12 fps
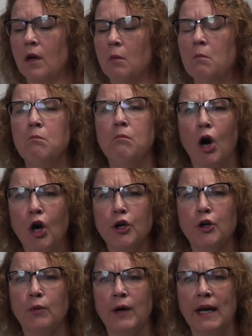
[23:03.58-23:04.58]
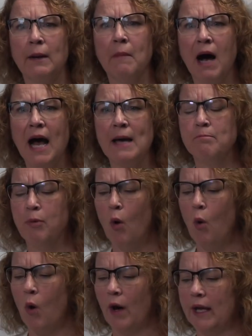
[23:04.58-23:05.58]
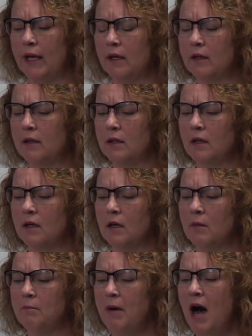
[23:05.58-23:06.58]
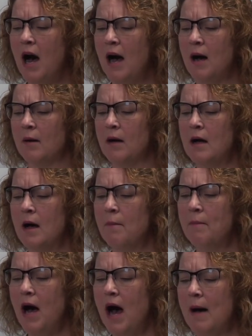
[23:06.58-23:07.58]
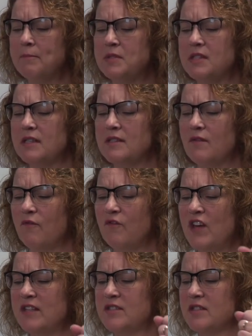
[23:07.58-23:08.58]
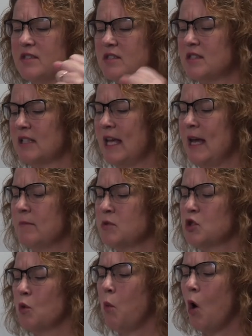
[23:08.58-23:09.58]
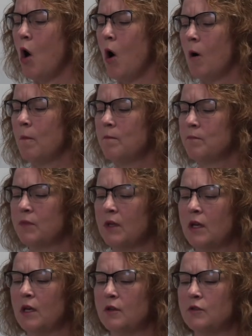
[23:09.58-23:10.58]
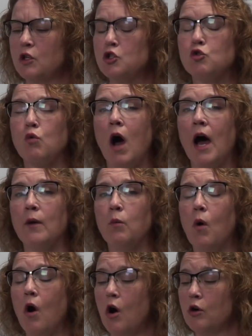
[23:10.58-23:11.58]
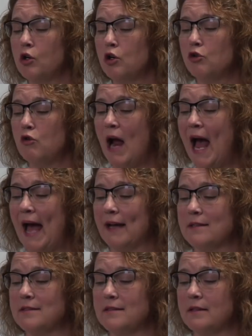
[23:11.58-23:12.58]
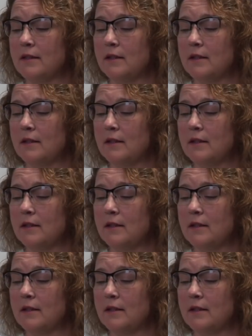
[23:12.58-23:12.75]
murdering my boy. Pom, Pop's fist slams the wall. The drywall cracks.